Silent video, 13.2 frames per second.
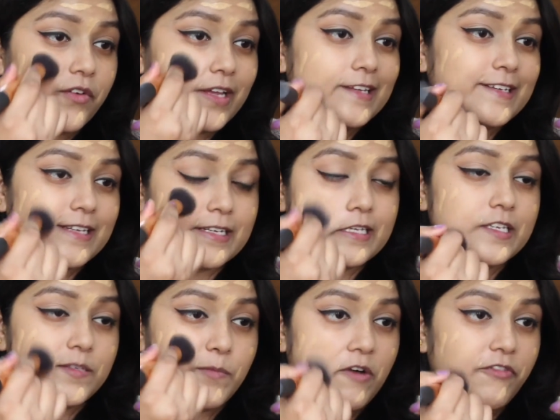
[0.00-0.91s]
Real
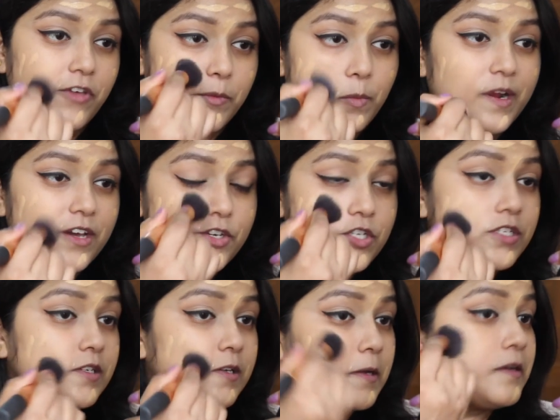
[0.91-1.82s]
Techniques buffing
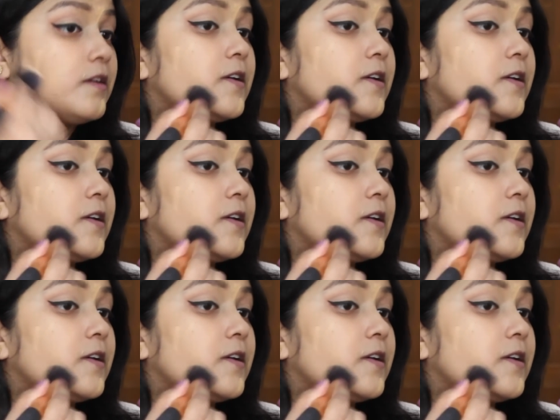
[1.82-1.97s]
brush